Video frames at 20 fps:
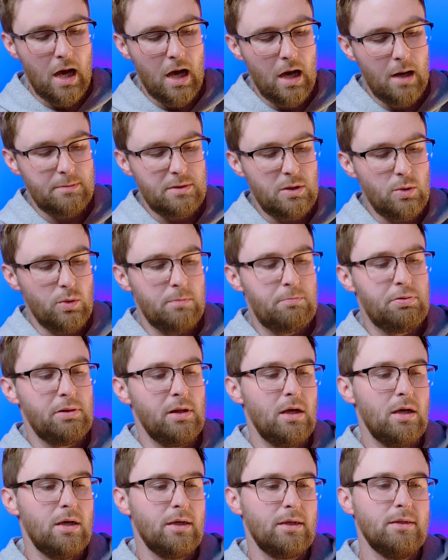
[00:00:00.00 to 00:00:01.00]
you would
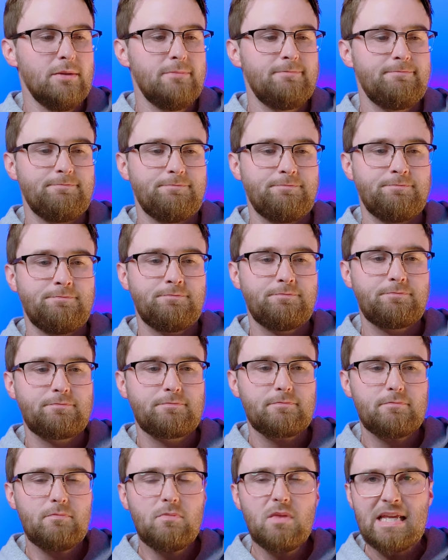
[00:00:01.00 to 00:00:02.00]
plug
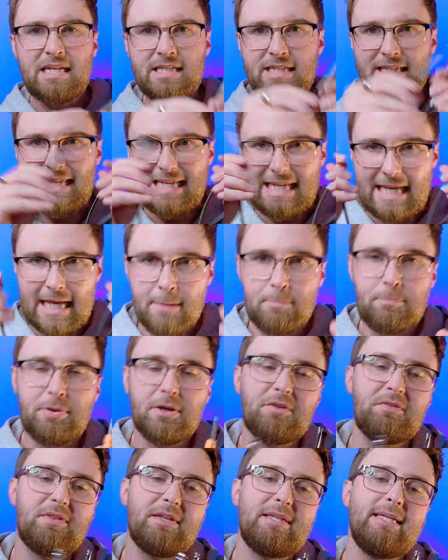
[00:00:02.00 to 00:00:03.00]
into the
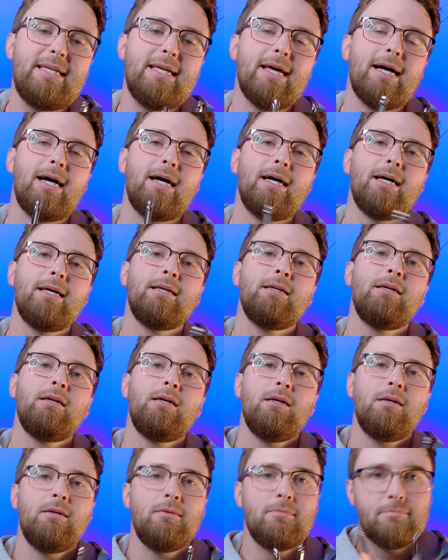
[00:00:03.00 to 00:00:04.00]
input of the DI,
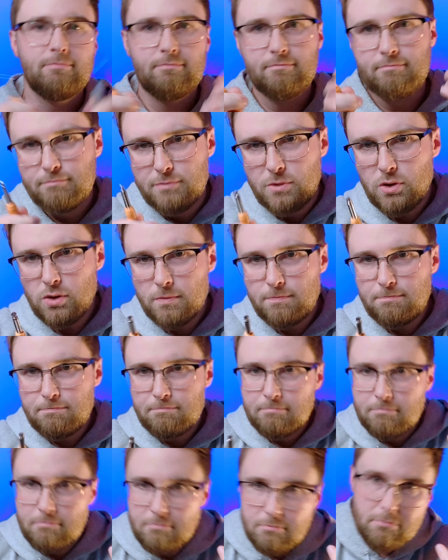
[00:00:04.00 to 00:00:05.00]
doop,
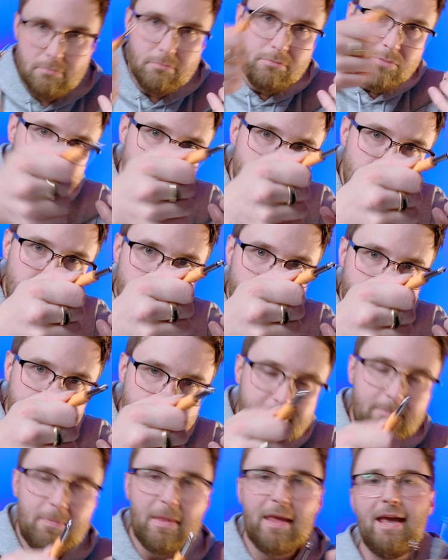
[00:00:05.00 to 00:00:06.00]
doop,
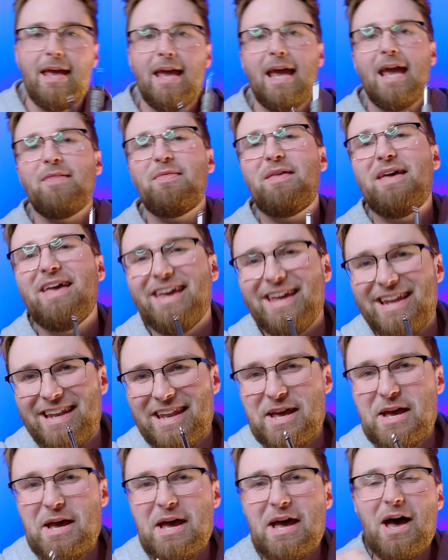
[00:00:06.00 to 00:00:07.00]
and
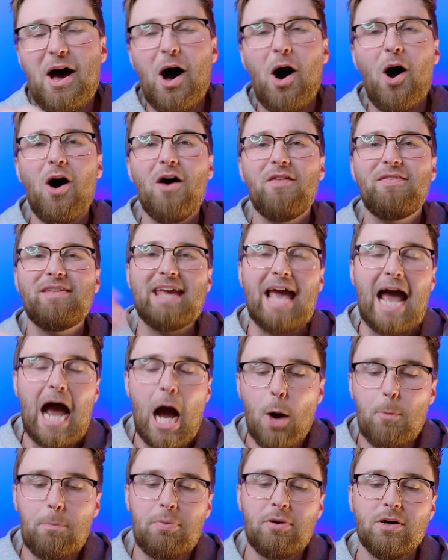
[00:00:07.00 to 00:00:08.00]
then on the
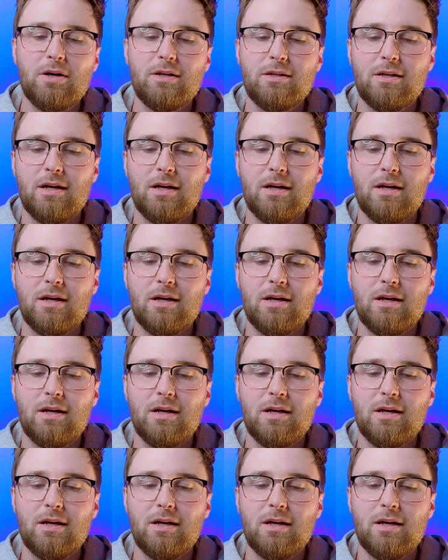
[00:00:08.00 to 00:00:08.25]
output,